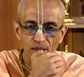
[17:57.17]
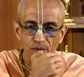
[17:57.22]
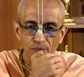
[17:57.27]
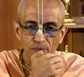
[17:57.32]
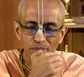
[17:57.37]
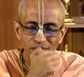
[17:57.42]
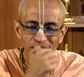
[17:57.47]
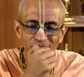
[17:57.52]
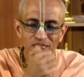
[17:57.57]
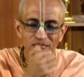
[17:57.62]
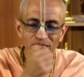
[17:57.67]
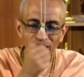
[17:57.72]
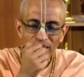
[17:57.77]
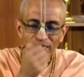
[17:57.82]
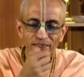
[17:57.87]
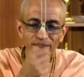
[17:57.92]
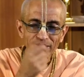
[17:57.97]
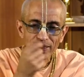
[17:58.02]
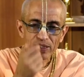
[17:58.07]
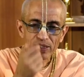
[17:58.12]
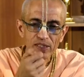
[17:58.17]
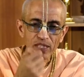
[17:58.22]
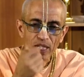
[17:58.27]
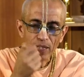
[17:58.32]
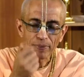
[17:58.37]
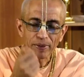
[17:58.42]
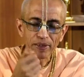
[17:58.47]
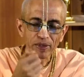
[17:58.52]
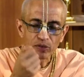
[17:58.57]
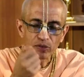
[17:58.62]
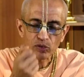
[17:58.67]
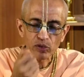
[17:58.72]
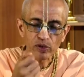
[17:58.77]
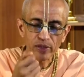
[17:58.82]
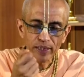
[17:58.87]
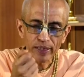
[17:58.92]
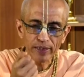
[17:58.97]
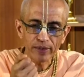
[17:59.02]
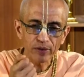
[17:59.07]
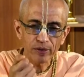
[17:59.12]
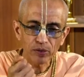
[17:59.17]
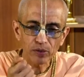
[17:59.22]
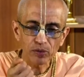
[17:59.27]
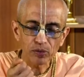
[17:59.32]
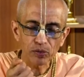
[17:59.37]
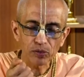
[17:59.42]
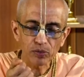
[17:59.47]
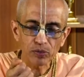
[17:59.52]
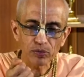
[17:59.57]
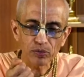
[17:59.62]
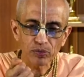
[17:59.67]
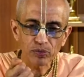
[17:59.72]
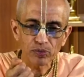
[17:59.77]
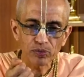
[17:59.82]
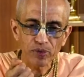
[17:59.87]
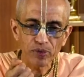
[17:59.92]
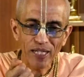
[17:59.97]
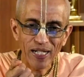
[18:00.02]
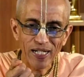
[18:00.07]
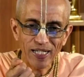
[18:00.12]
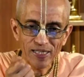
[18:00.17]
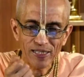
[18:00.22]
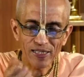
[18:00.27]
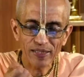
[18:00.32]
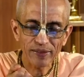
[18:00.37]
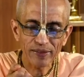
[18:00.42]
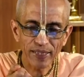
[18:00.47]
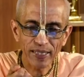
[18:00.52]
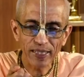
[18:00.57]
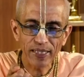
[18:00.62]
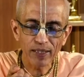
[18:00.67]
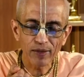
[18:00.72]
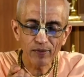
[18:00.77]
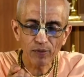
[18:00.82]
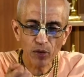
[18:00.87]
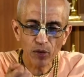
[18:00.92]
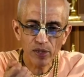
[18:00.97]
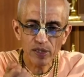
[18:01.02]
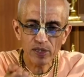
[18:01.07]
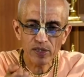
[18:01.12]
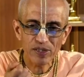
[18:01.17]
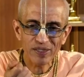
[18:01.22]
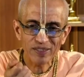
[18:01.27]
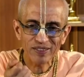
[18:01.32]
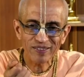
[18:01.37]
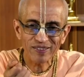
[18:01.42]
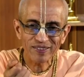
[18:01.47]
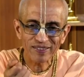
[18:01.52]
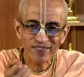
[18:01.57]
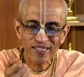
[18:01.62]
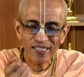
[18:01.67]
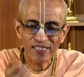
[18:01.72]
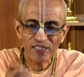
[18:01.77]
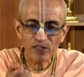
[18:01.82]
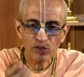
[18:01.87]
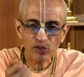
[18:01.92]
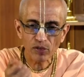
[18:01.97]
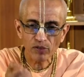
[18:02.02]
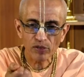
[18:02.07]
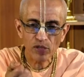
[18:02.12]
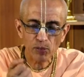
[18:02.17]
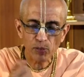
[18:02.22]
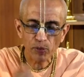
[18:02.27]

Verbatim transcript: many scientists have been trying to ascertain what is the taste of this